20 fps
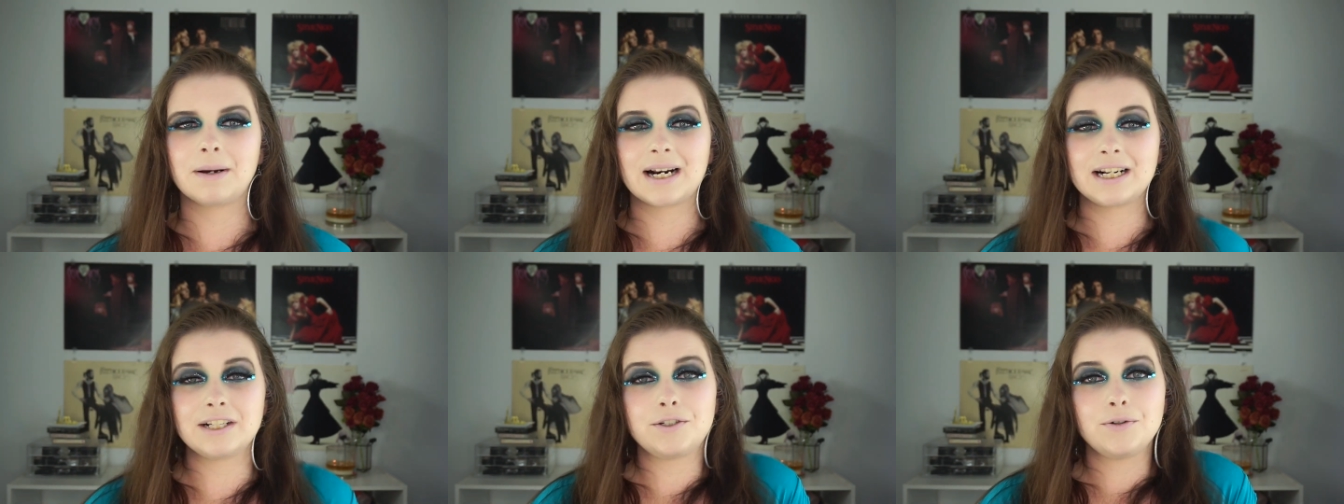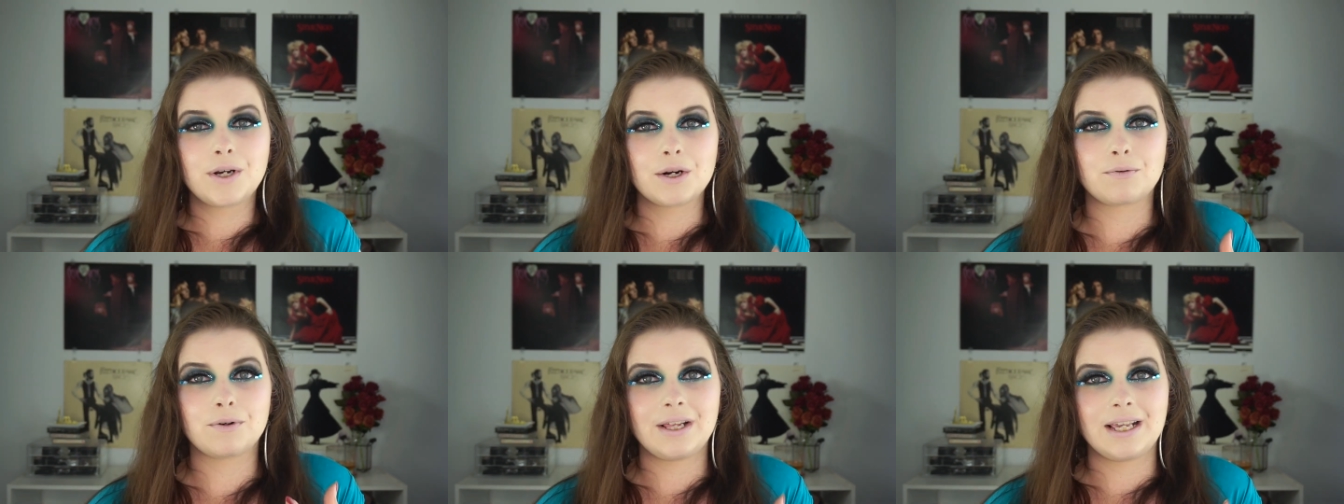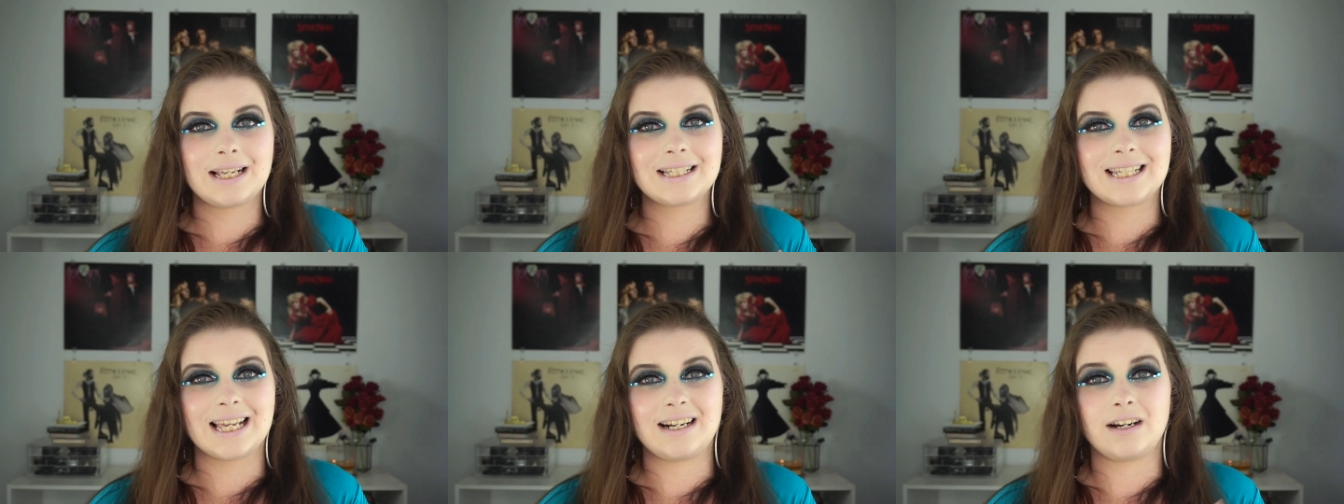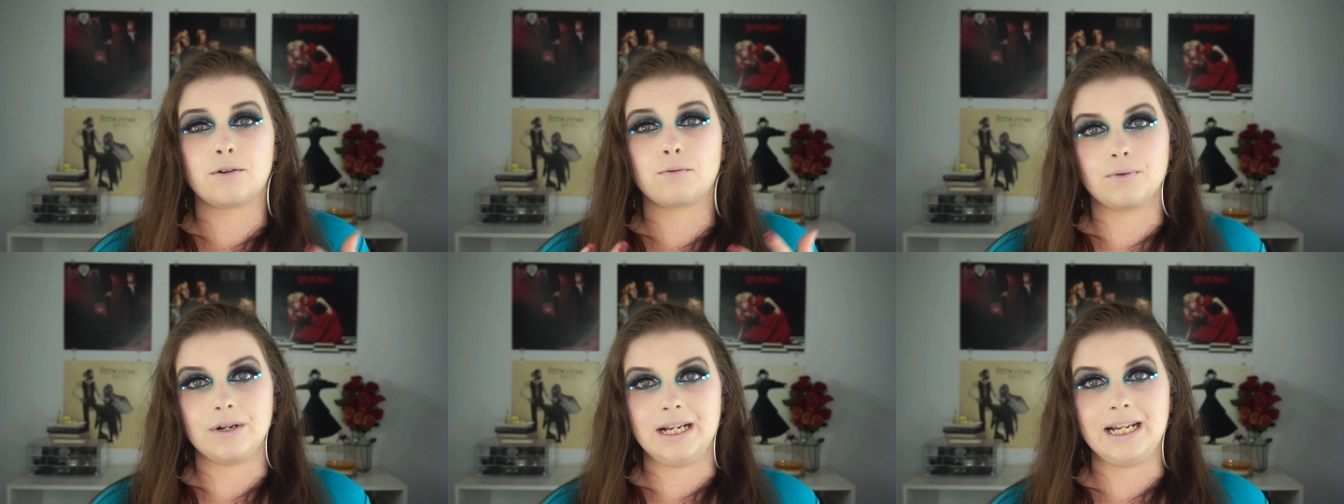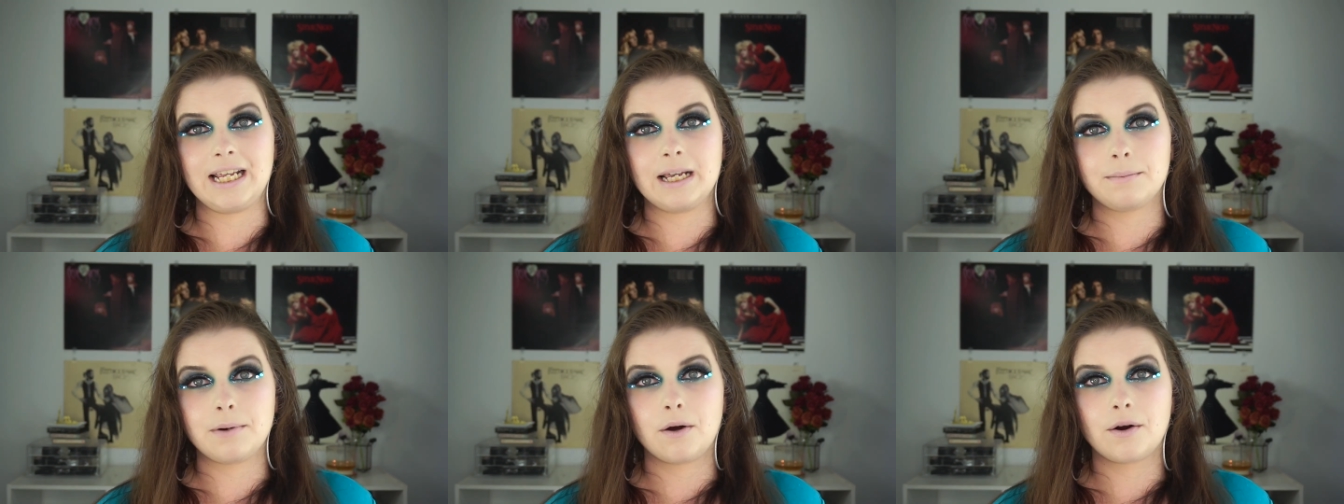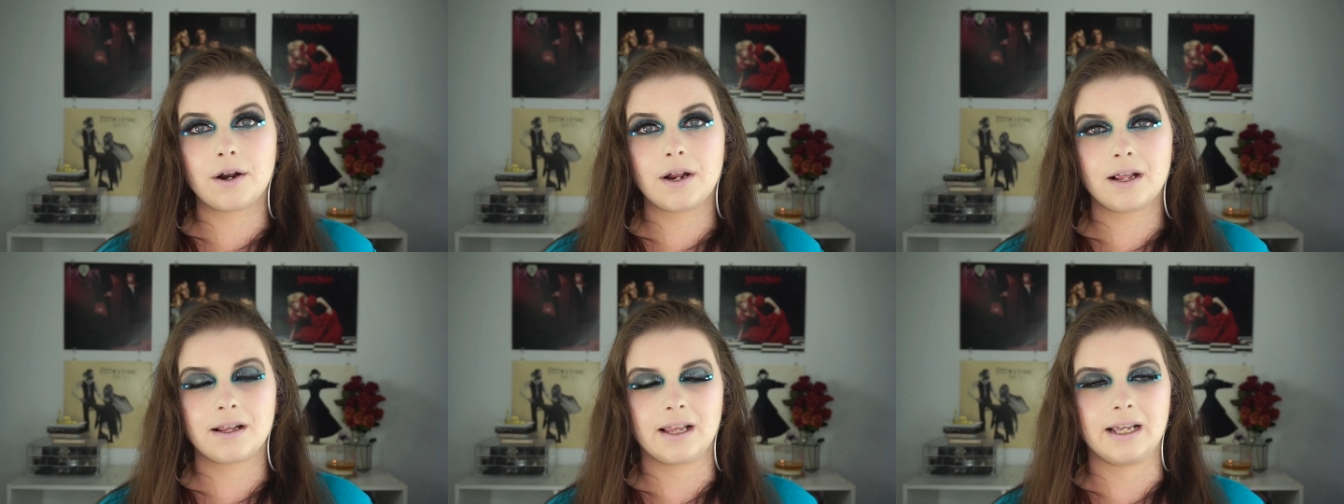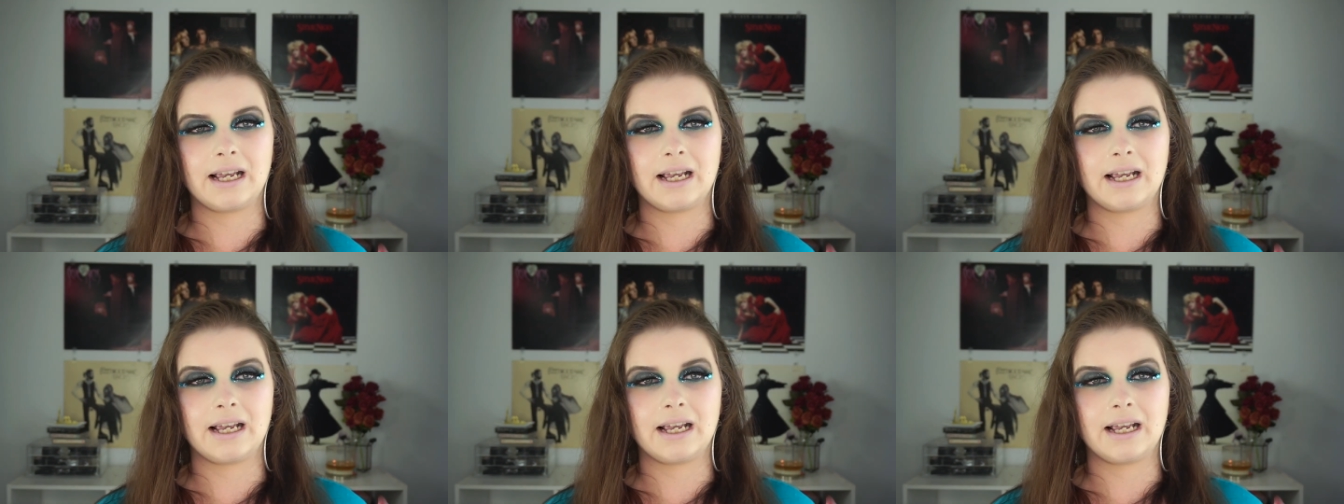but I do get really excited reading about it.